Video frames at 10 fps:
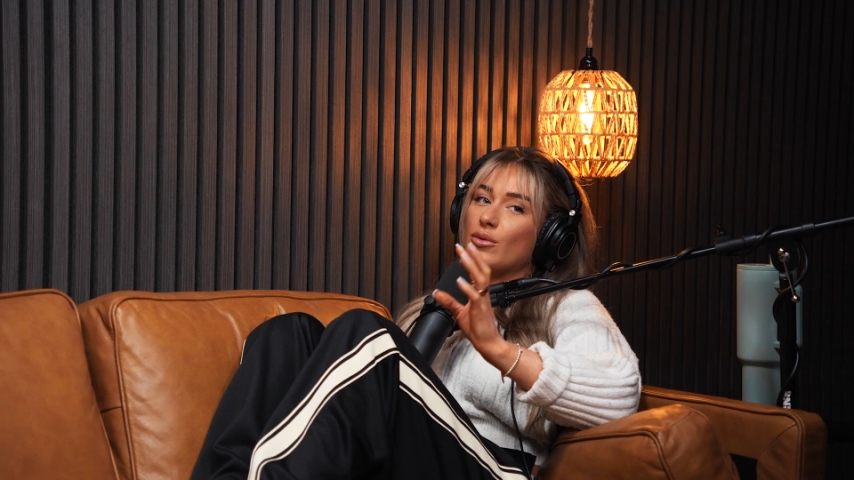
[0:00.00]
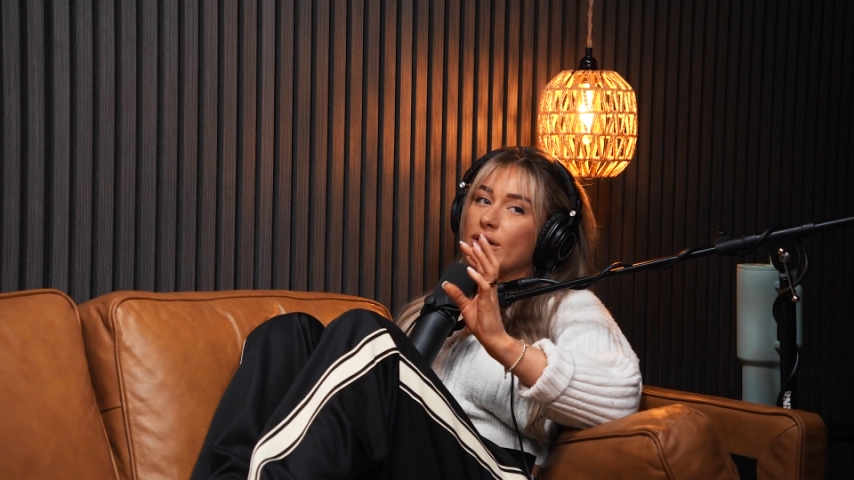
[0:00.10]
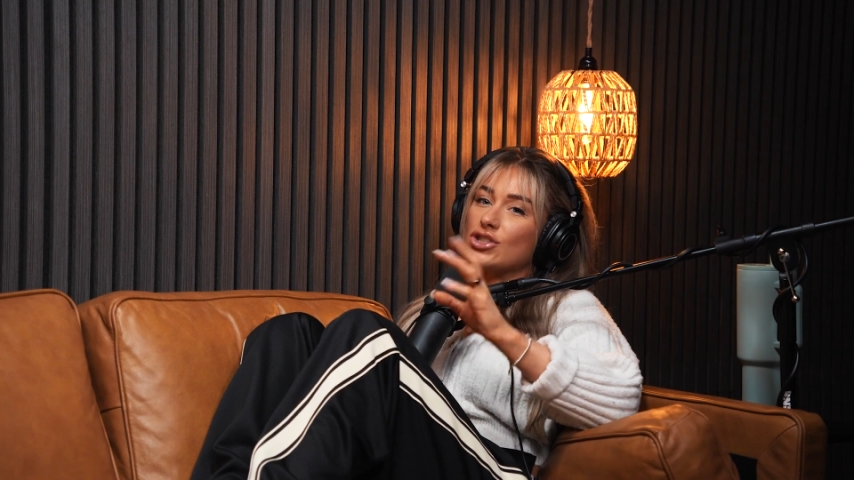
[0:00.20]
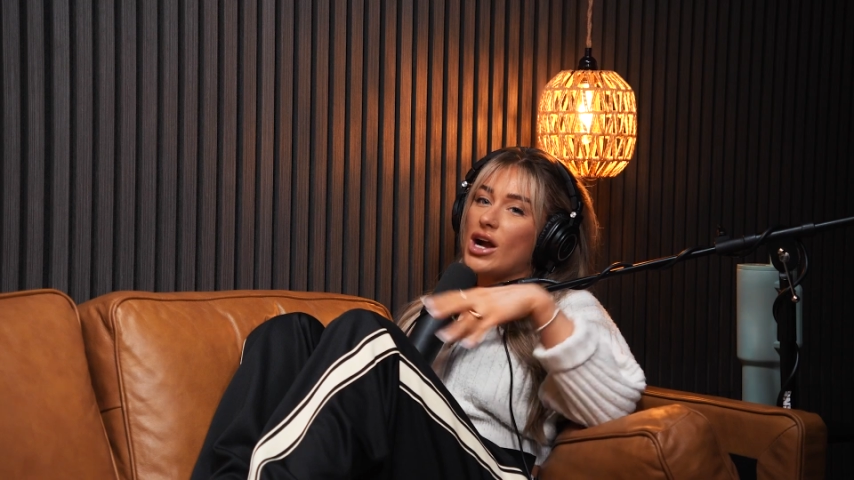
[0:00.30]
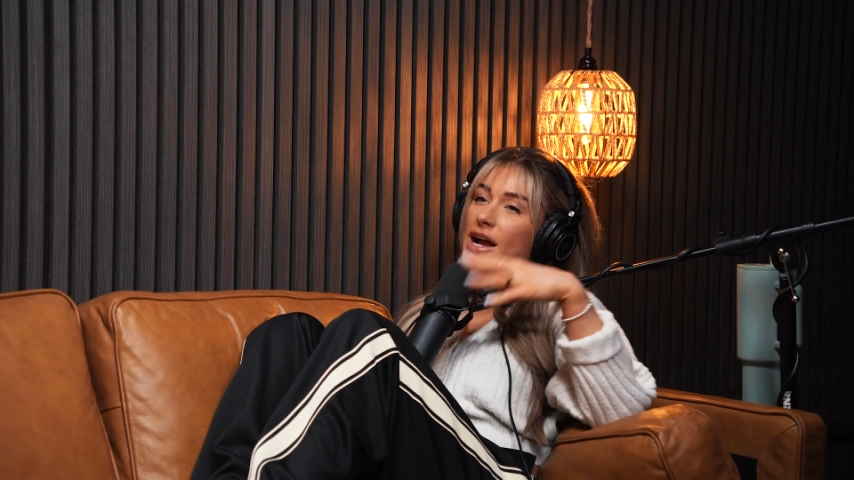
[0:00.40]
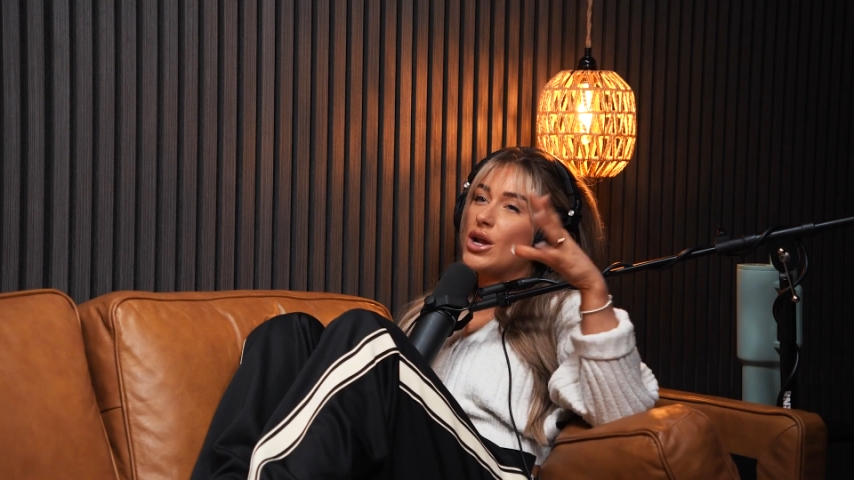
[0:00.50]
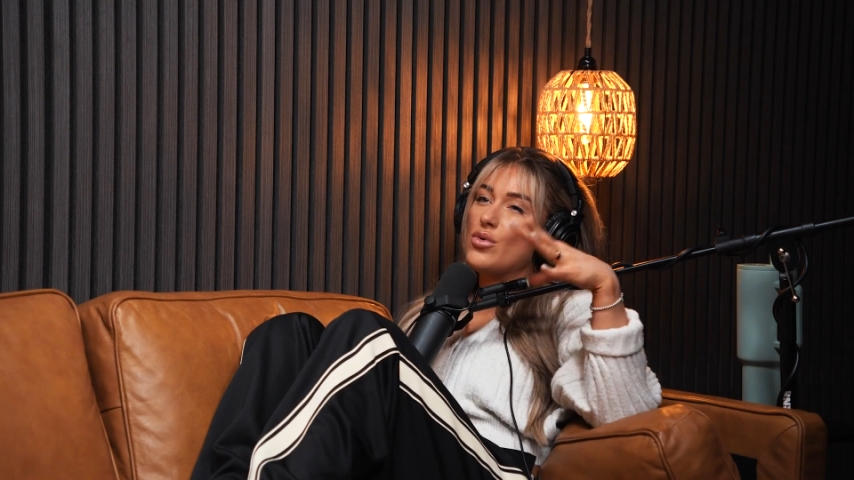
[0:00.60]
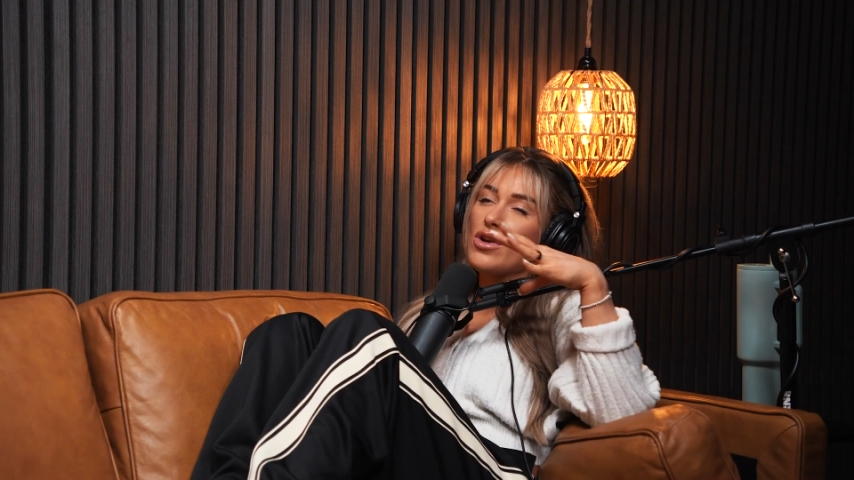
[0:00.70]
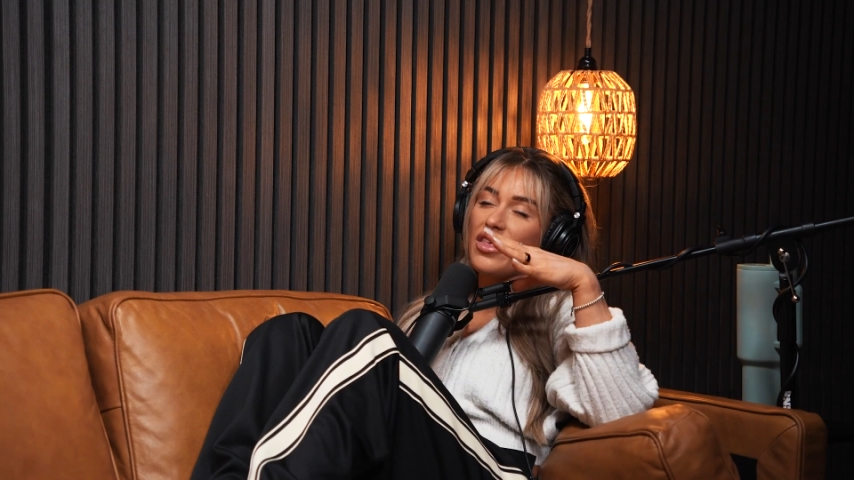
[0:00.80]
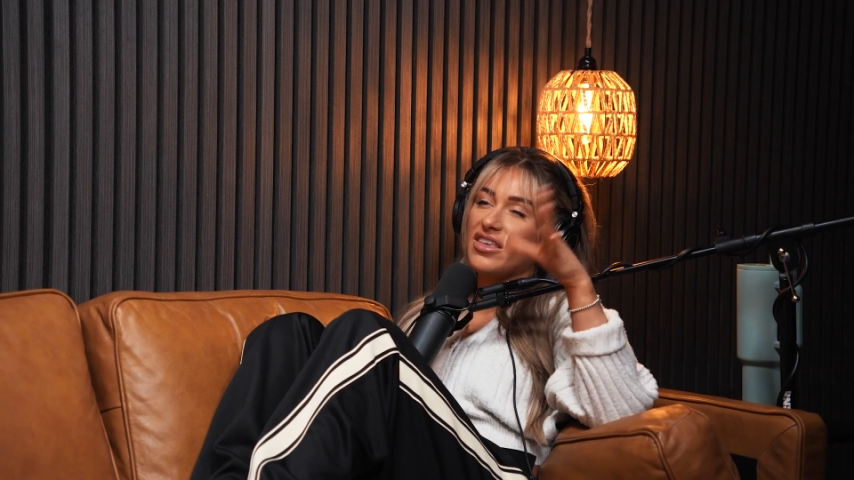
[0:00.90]
which I know
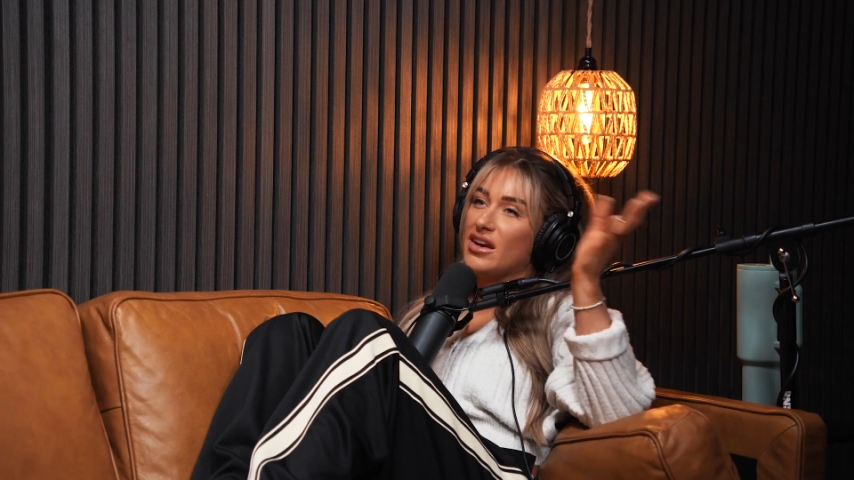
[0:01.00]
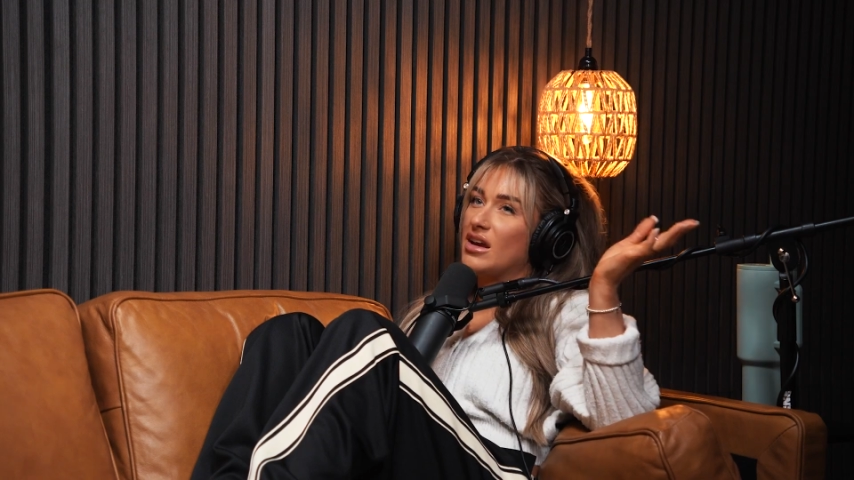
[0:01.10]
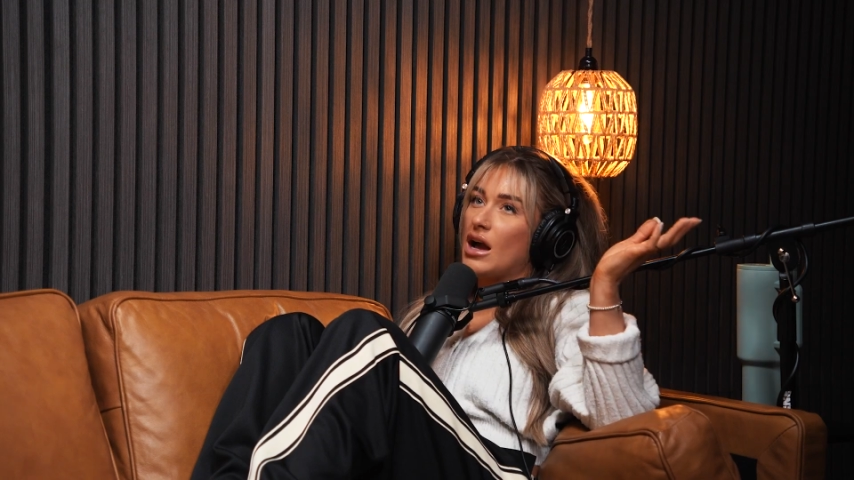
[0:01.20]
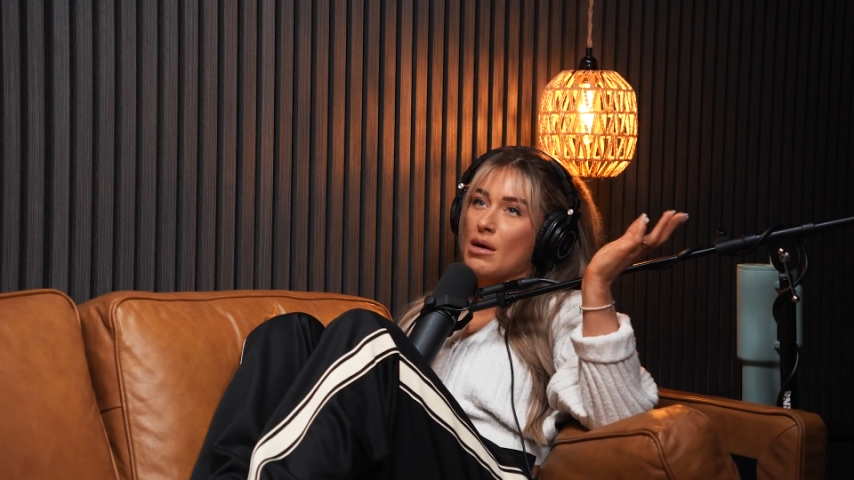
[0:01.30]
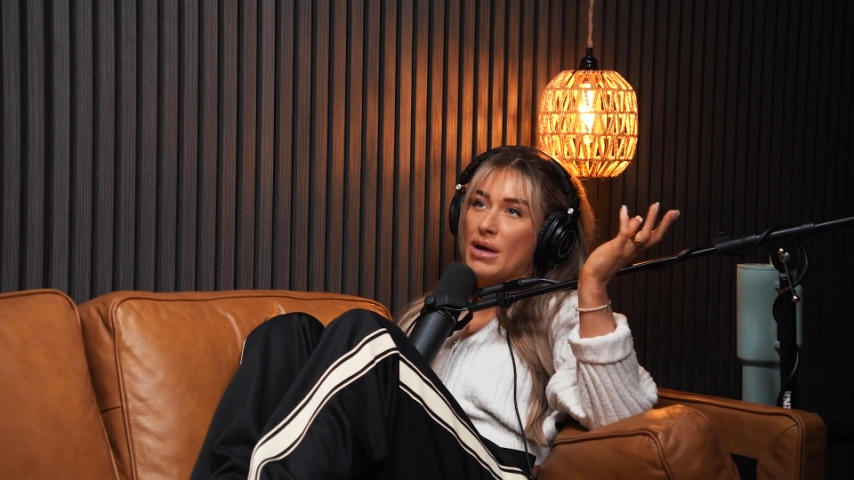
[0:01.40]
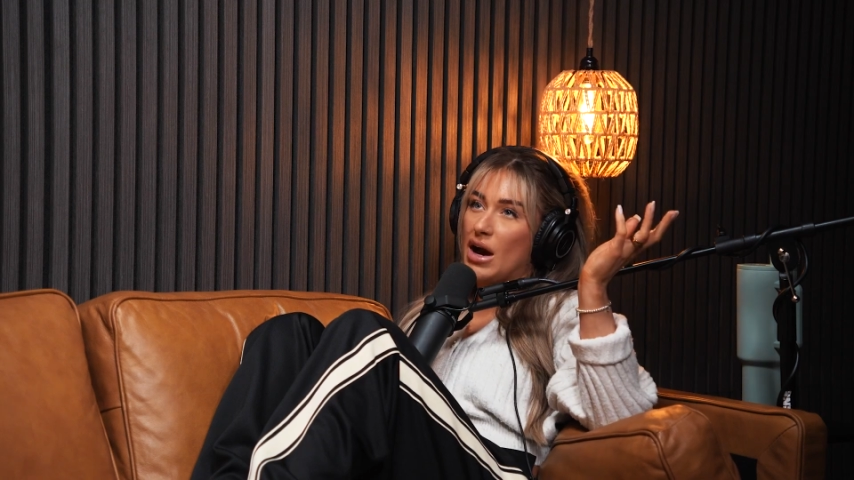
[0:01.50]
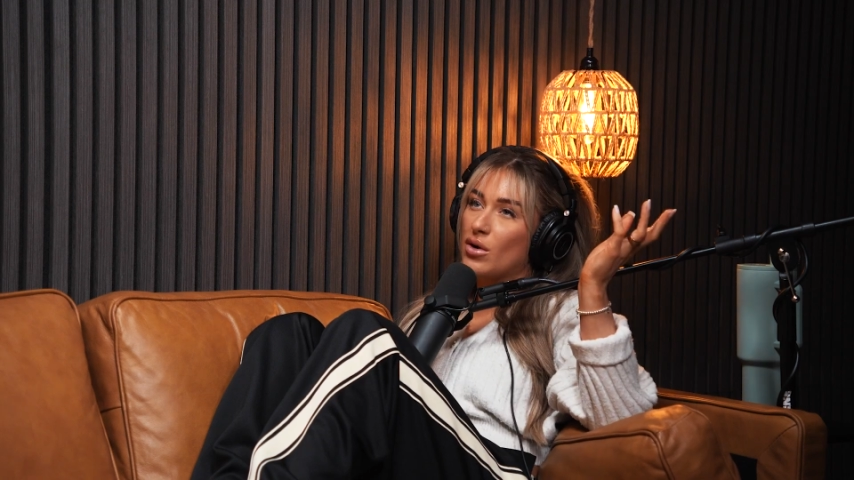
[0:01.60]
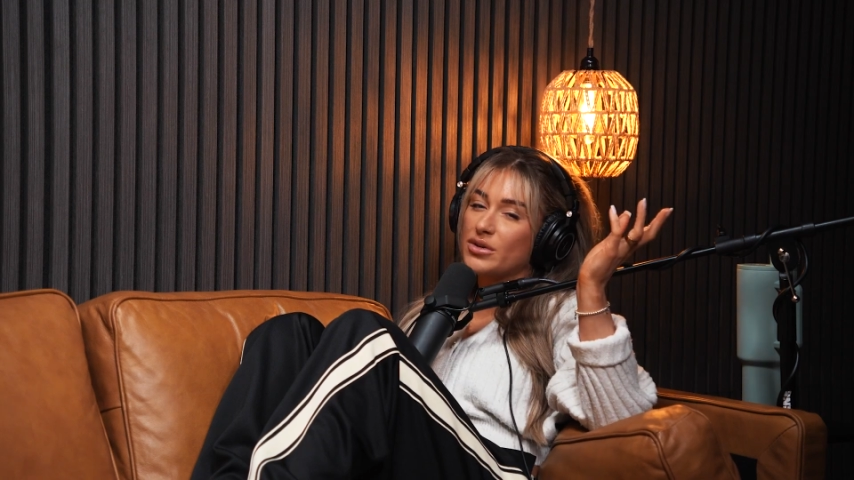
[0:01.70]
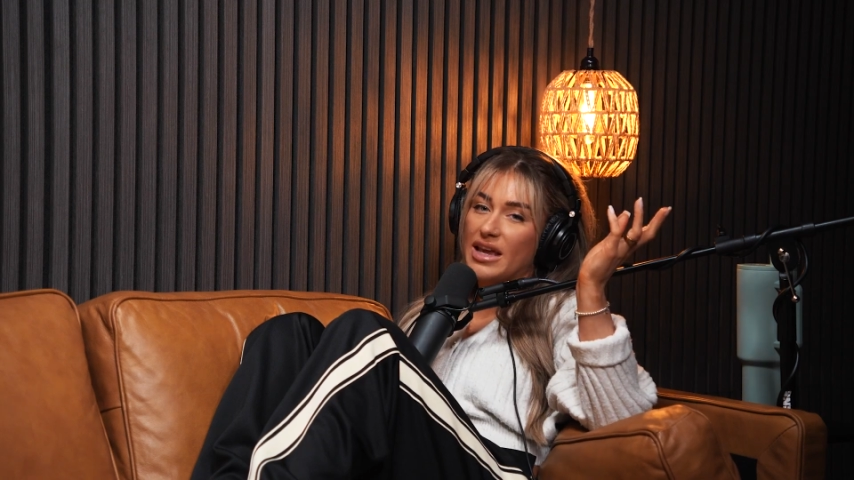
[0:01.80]
nothing about